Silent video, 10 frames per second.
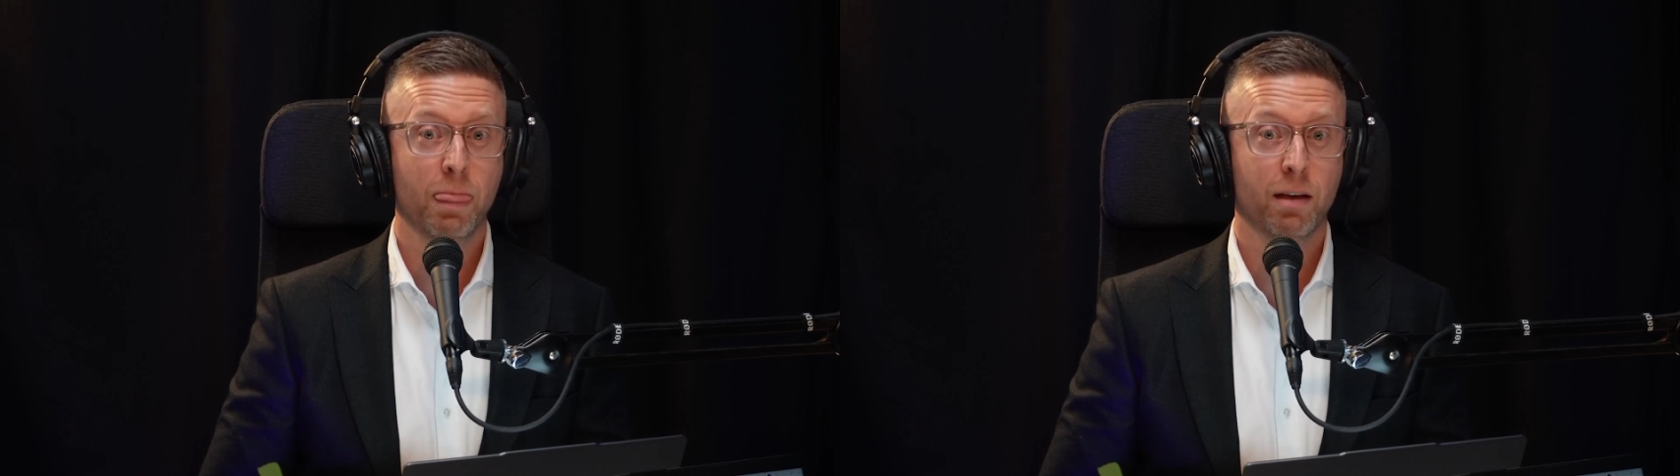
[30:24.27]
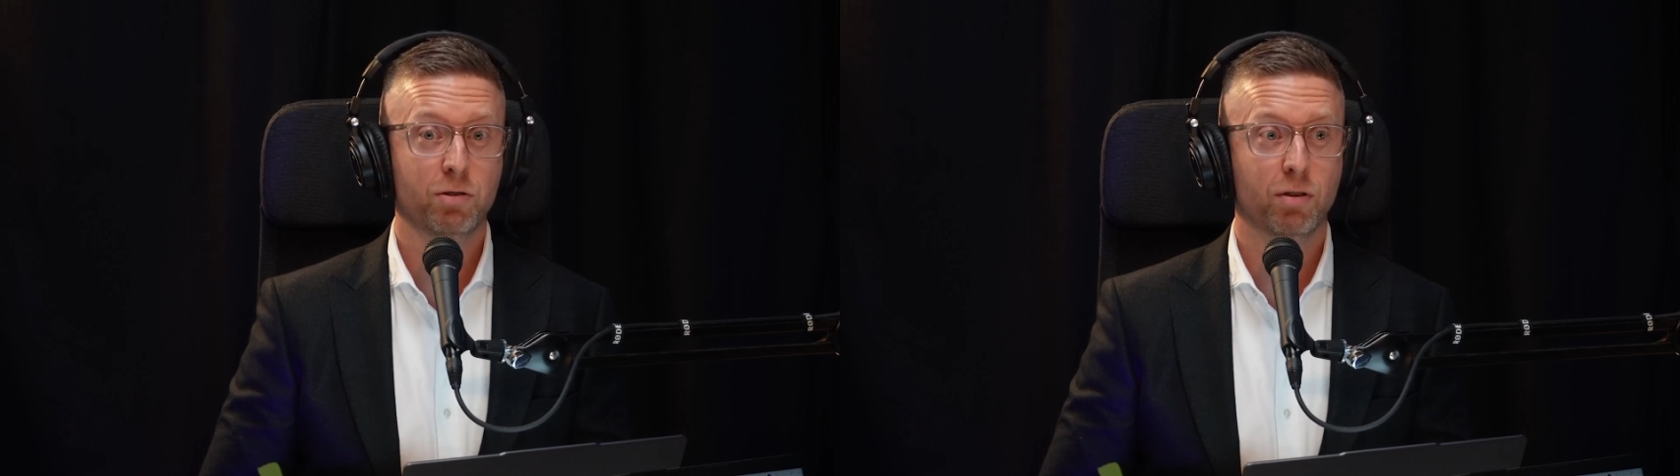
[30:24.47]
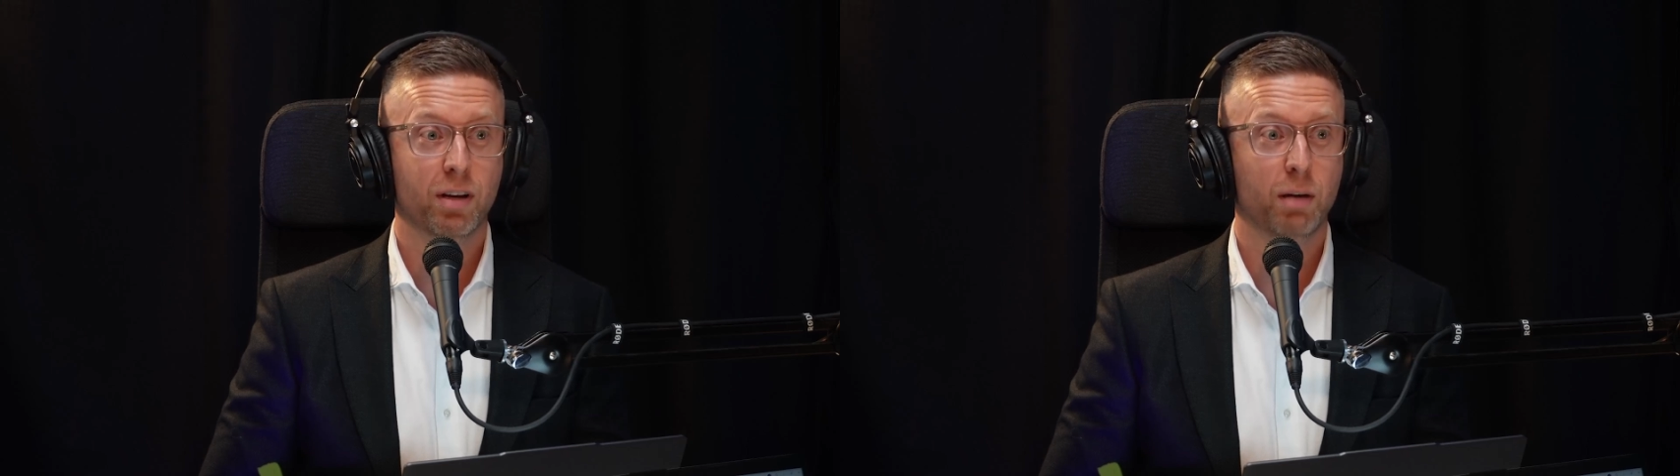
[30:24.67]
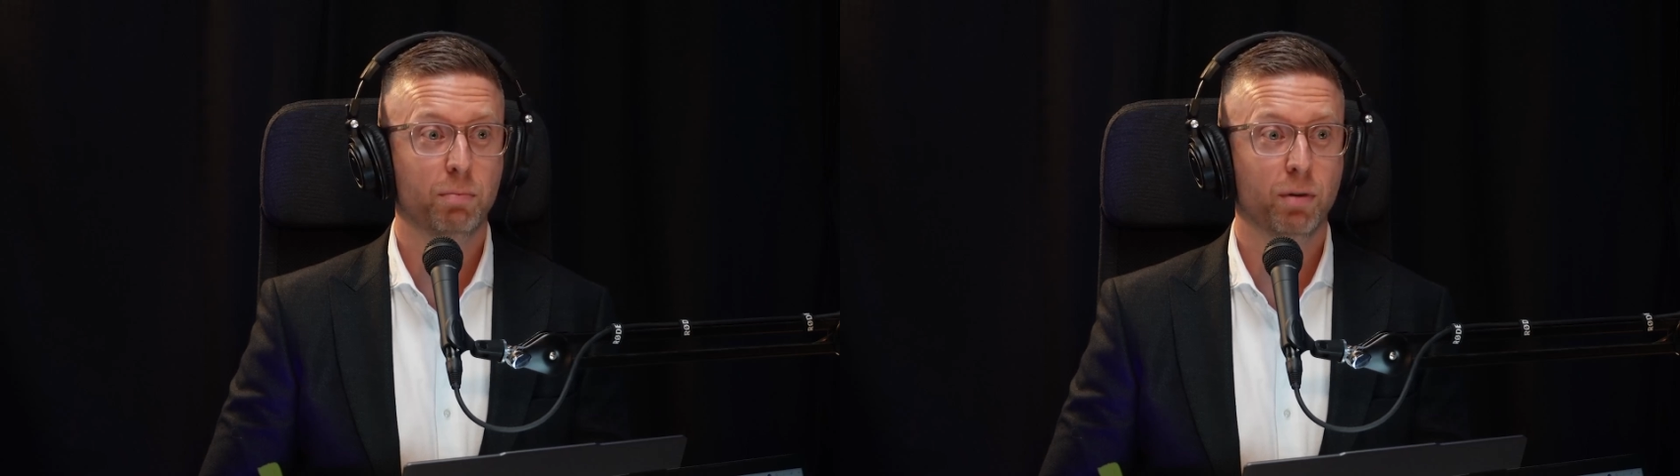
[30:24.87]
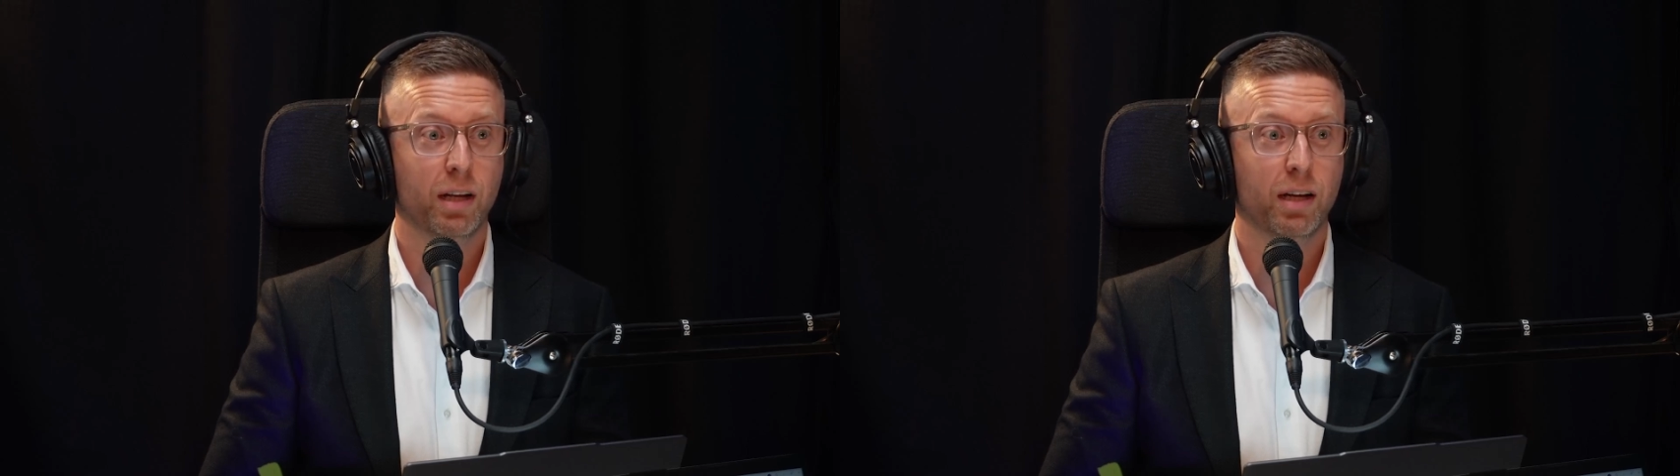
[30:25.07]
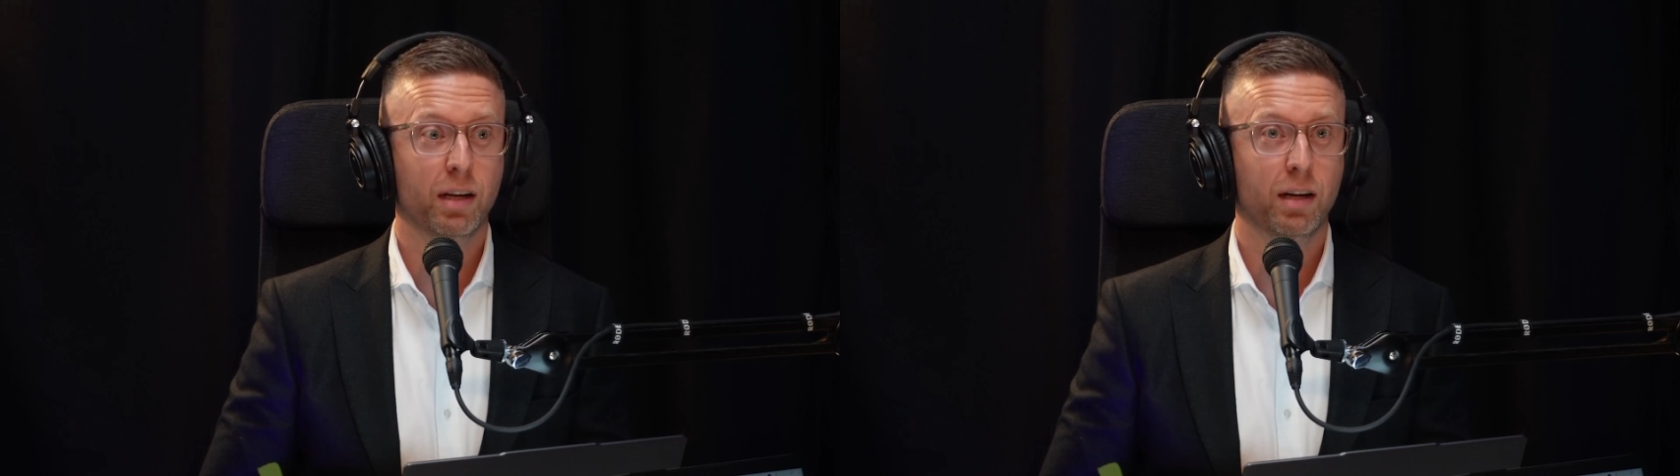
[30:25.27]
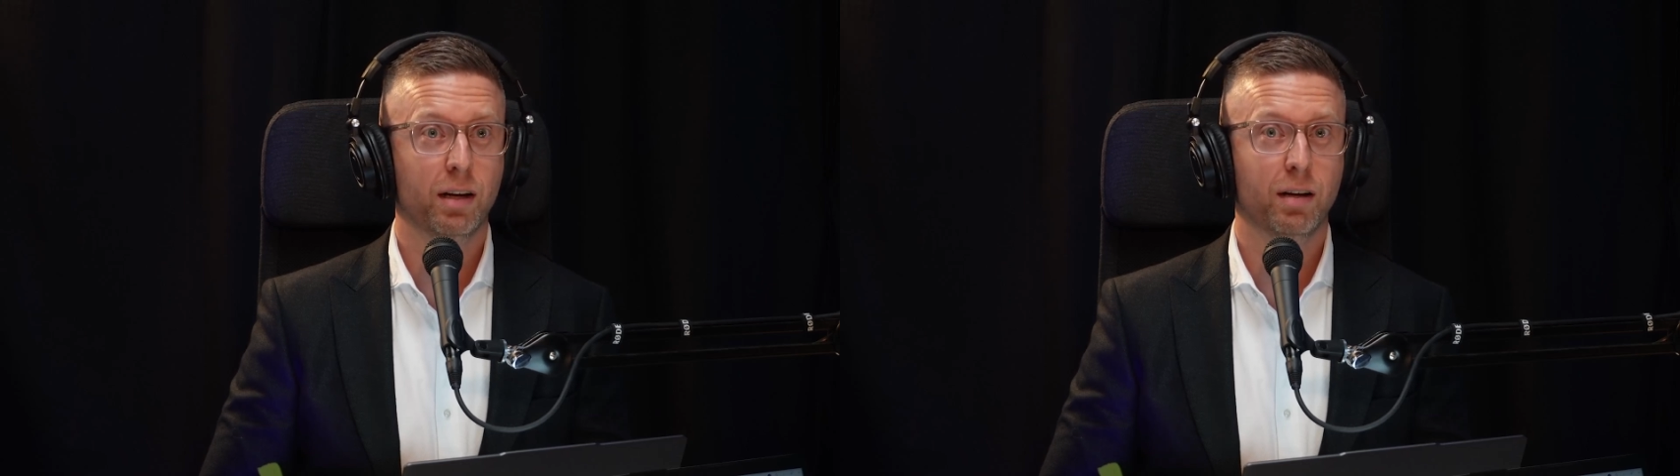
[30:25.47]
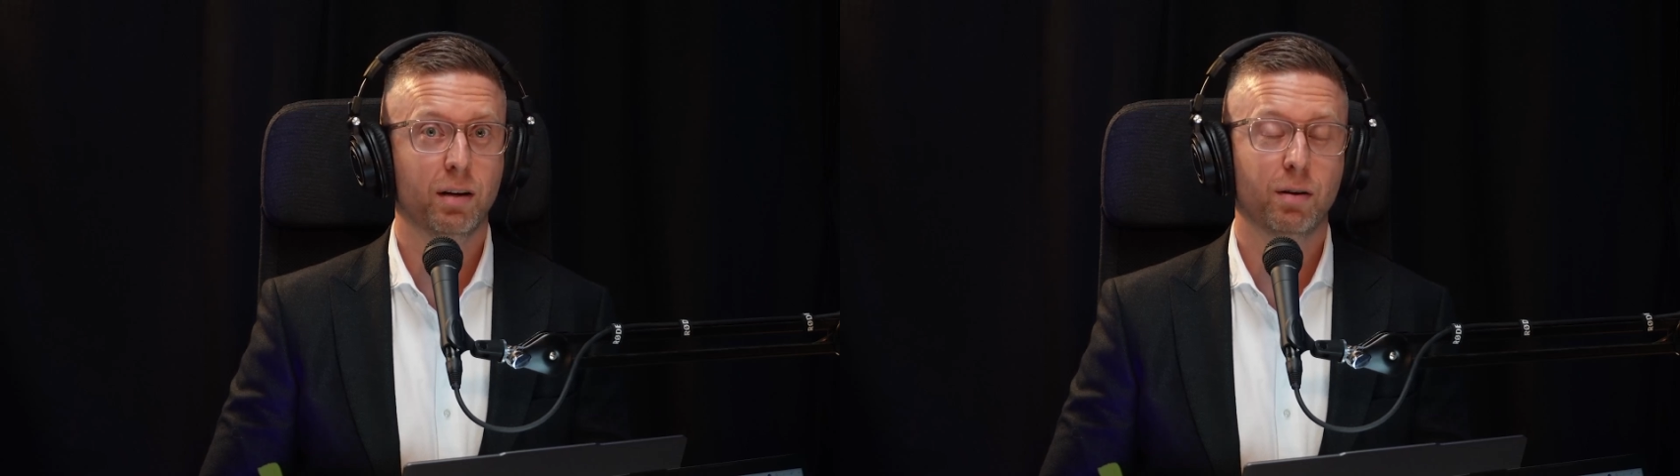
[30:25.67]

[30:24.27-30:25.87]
sort of a couple of